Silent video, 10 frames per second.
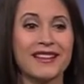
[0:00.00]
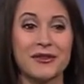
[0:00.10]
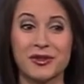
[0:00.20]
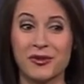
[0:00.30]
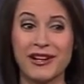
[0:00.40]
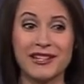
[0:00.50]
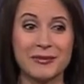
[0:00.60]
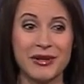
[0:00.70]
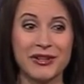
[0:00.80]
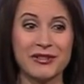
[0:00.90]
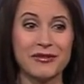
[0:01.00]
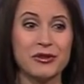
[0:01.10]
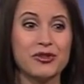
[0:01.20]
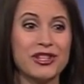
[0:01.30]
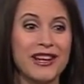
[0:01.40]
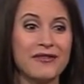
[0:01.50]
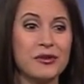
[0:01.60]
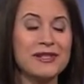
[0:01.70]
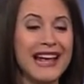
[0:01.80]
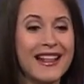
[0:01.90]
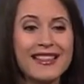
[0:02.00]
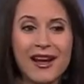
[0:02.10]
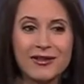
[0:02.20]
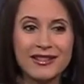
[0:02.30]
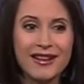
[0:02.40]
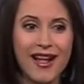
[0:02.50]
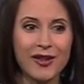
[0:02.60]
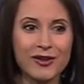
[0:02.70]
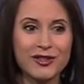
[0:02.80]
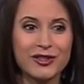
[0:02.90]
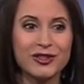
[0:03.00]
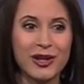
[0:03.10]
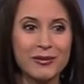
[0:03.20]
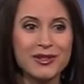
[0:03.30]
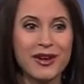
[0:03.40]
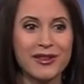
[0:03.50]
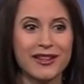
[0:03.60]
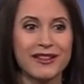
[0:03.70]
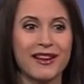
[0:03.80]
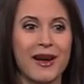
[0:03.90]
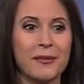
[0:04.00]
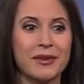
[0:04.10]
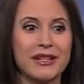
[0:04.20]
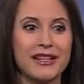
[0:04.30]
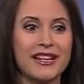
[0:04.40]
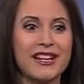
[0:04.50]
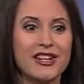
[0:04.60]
That was a great experience for you. She gave you $10,000 to jumpstart the company.